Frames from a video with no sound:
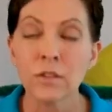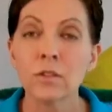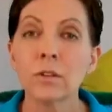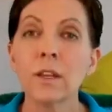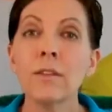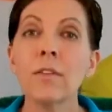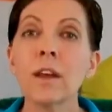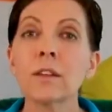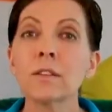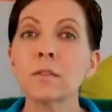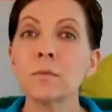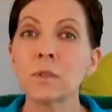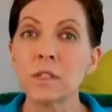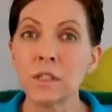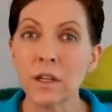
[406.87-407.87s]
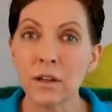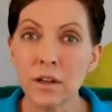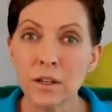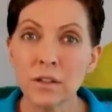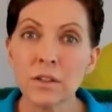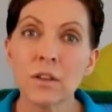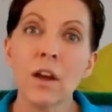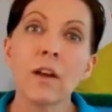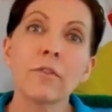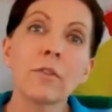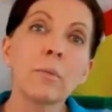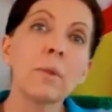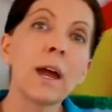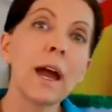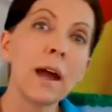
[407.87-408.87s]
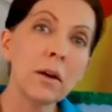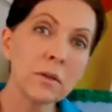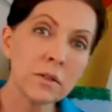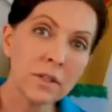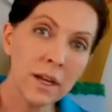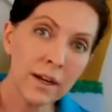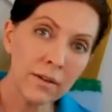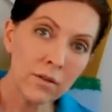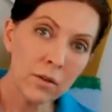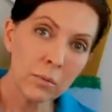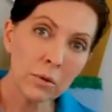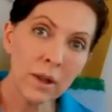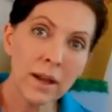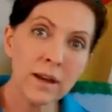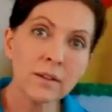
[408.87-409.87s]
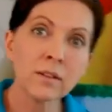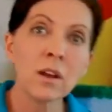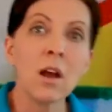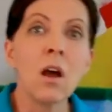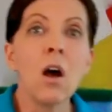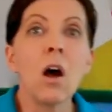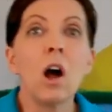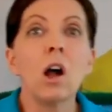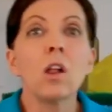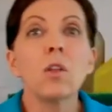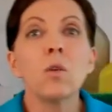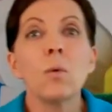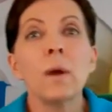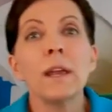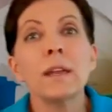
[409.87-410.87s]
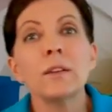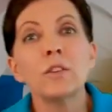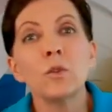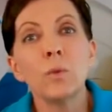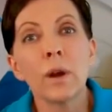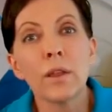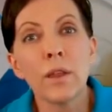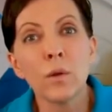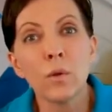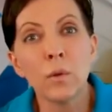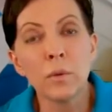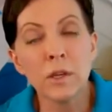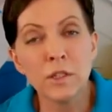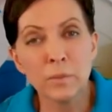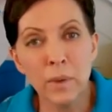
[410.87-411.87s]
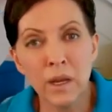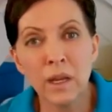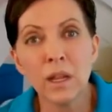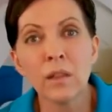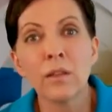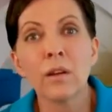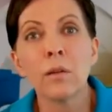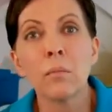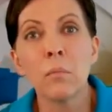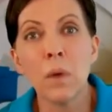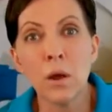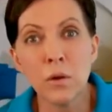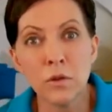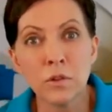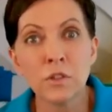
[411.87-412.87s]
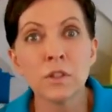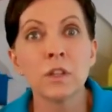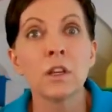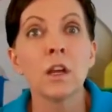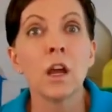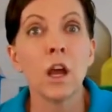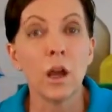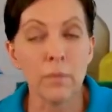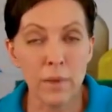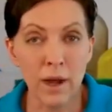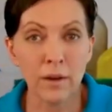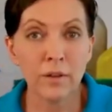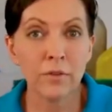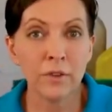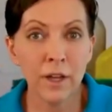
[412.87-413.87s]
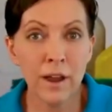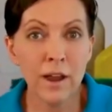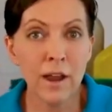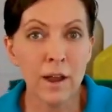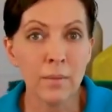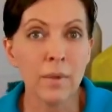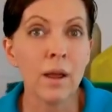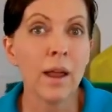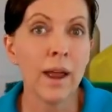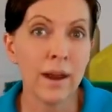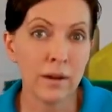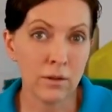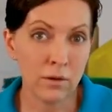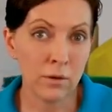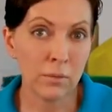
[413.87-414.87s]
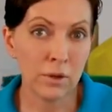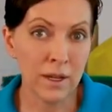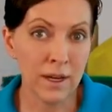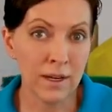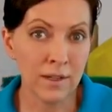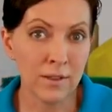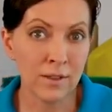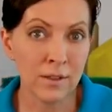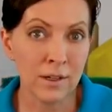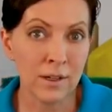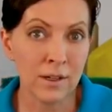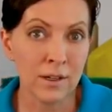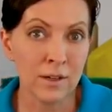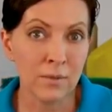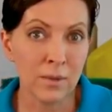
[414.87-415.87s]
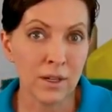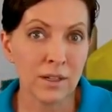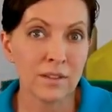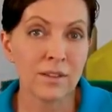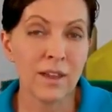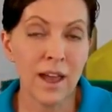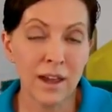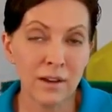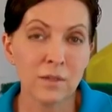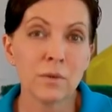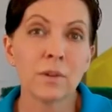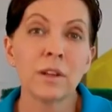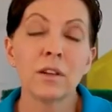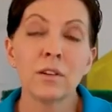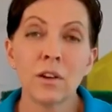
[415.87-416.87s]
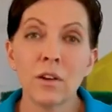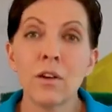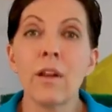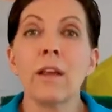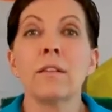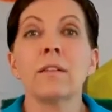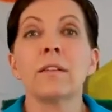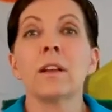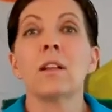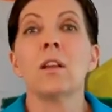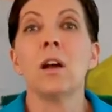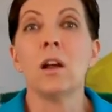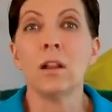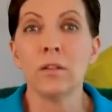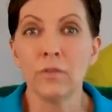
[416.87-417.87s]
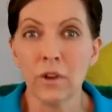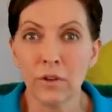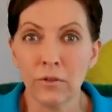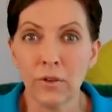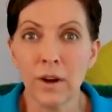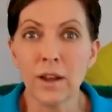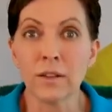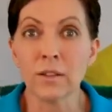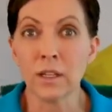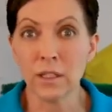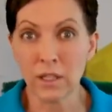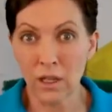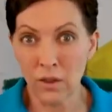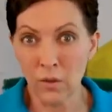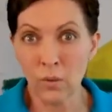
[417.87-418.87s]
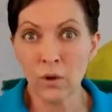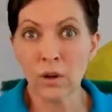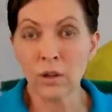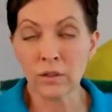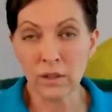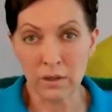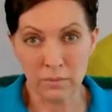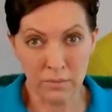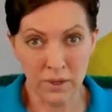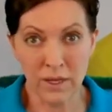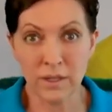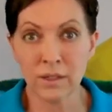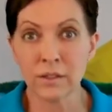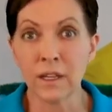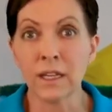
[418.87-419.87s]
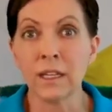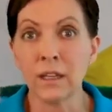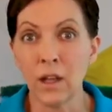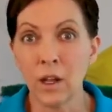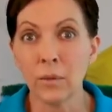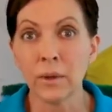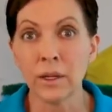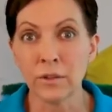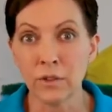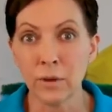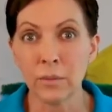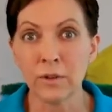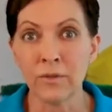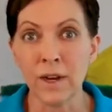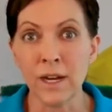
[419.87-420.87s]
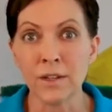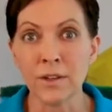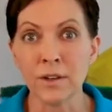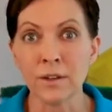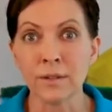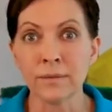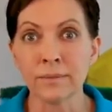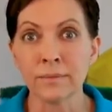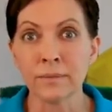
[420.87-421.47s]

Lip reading: So give that some serious thought from the outside of the place all the way into where they will be spending their most amount of time at your place. Because that is what they turn around and tell all of their friends and tell the world on places like Yelp and TripAdvisor.